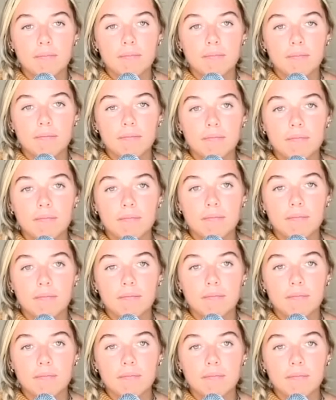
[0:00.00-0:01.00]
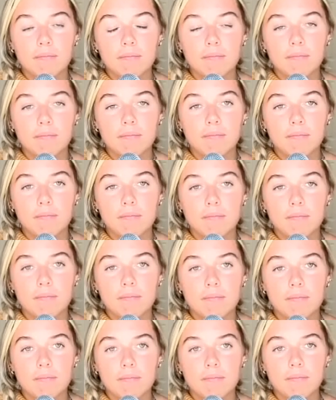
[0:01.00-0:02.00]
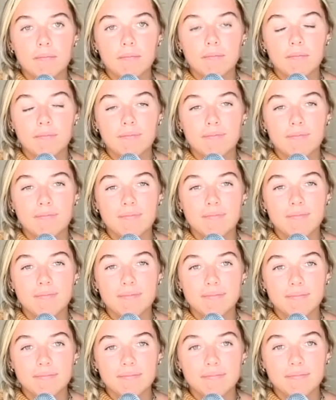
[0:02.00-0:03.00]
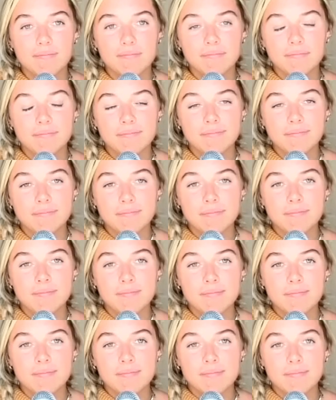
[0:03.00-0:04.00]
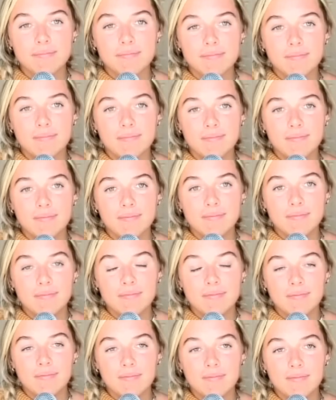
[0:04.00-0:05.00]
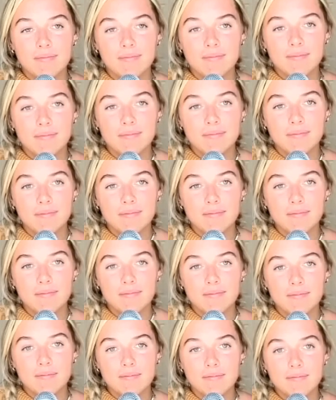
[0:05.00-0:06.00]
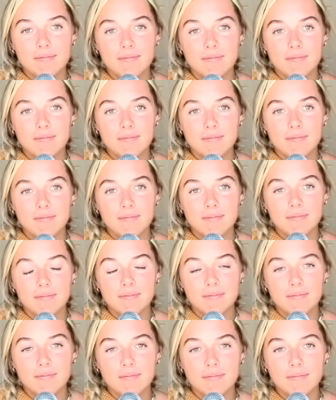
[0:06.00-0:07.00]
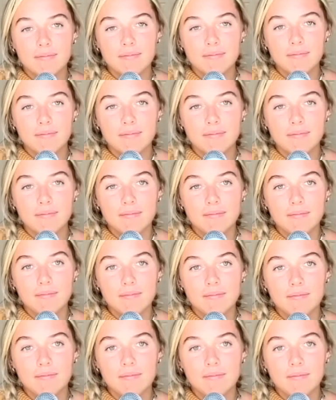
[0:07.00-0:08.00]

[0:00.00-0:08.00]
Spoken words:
(silent)